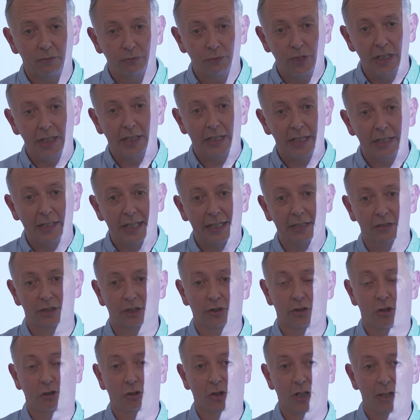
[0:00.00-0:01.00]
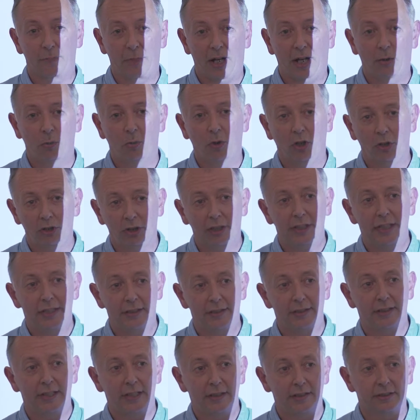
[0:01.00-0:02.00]
really links strongly about what
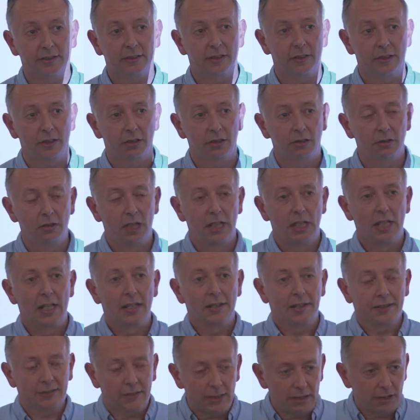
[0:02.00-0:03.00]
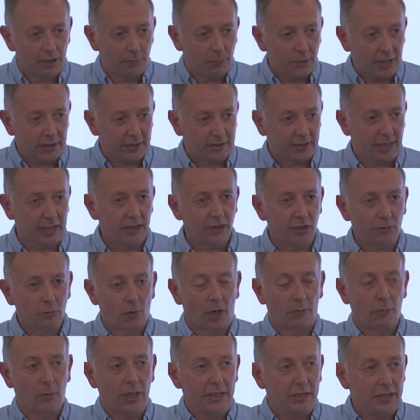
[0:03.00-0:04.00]
Leeds needs to do. Seemed to be a sense
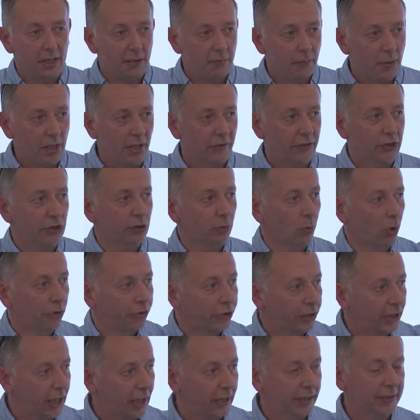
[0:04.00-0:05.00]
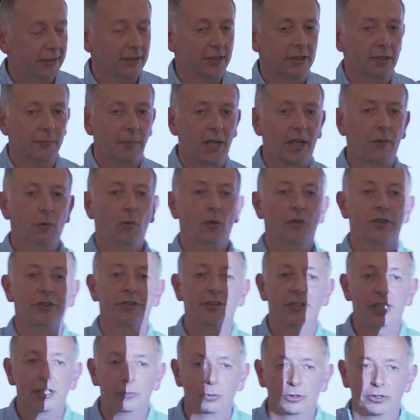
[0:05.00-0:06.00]
when we did a bit of a SWOT analysis about what the
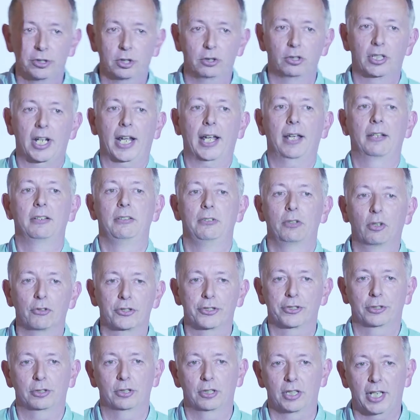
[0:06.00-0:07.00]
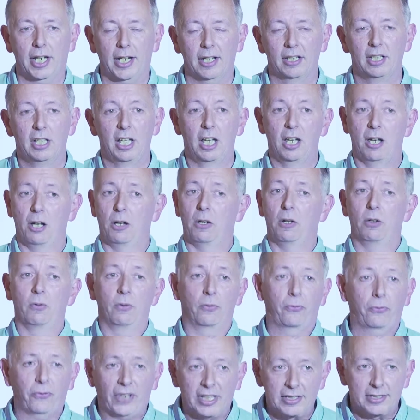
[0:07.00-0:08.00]
city was good at and not so good at.
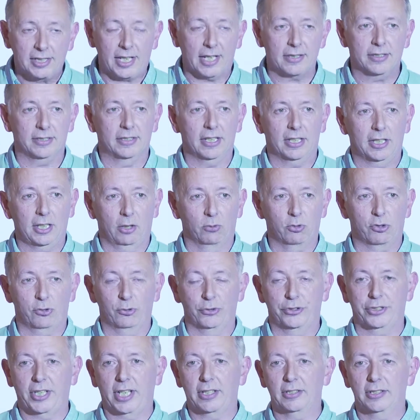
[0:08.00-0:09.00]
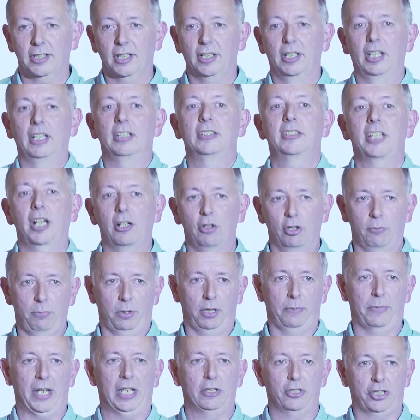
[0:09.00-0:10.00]
Fantastic cultural sector,
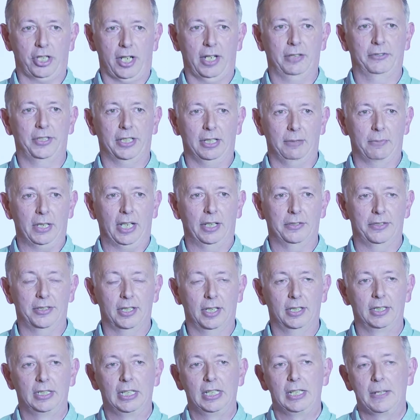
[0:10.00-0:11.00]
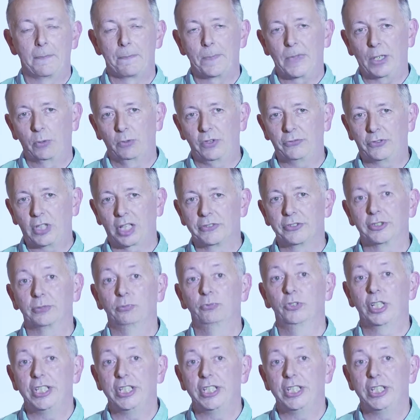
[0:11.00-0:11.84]
terrible about shouting about it. We've done some